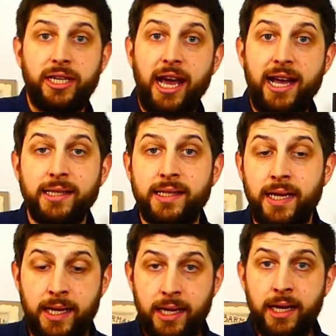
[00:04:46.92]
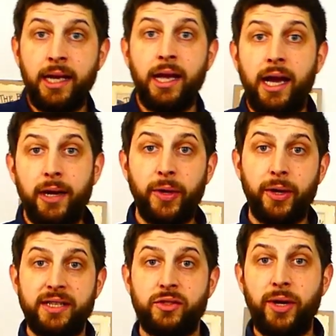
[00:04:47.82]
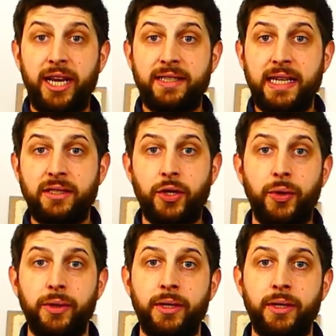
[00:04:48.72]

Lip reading: glass and we're gonna strain it into.